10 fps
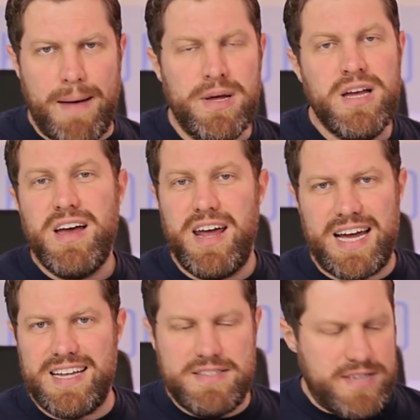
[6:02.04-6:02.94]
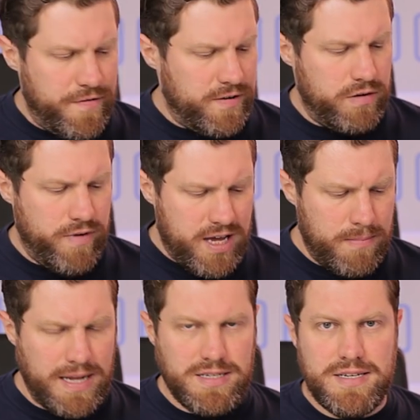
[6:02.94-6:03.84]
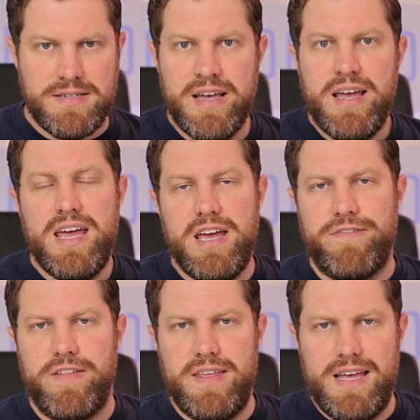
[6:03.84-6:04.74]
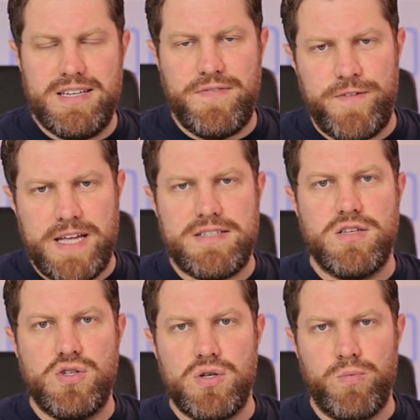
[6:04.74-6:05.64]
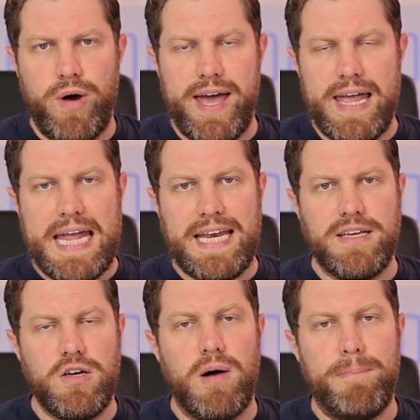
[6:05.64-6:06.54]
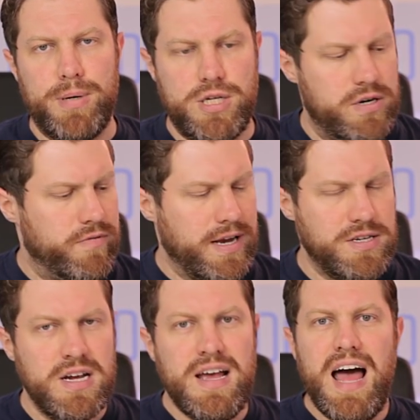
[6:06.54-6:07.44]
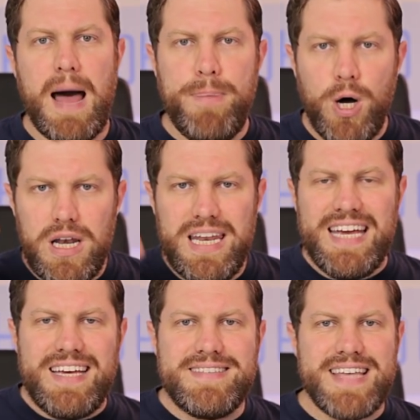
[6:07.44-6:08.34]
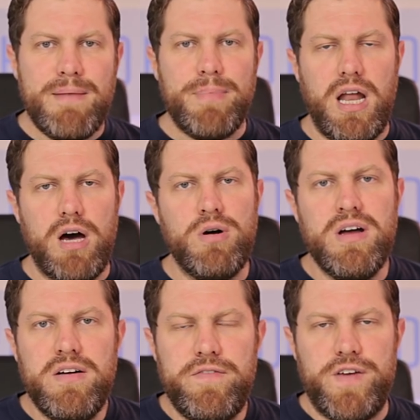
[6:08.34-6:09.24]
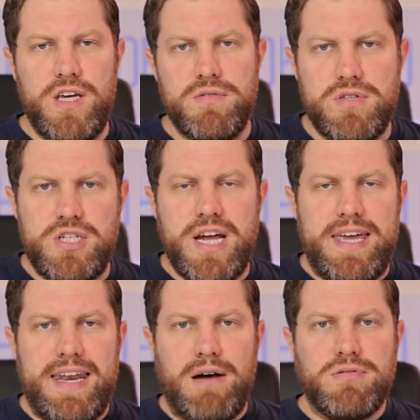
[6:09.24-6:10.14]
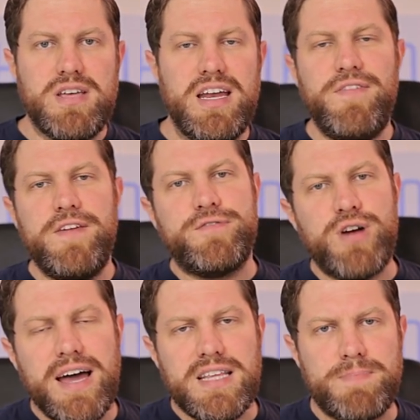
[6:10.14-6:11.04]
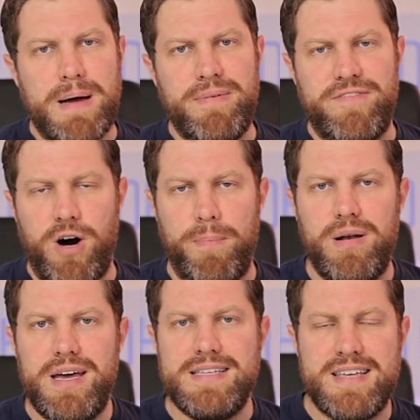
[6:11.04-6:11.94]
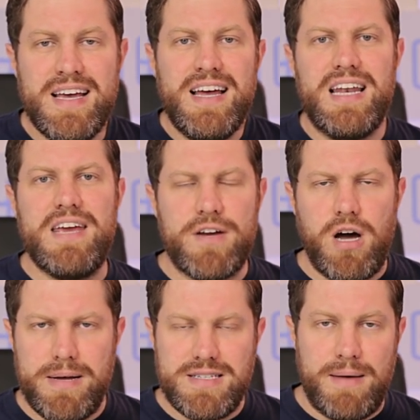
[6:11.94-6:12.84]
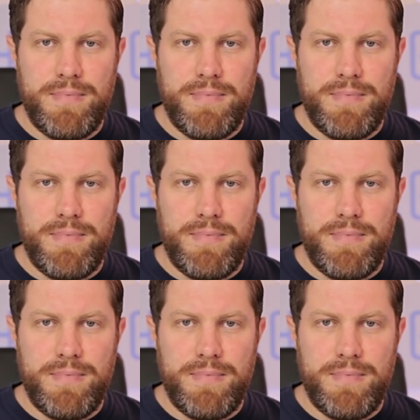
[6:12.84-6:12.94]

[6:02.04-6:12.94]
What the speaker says: am, and I could definitely recommend it if it fits somewhere in your budget range. I'll put a link down below for you to check it out, and if you've tried this bag before, please leave a comment down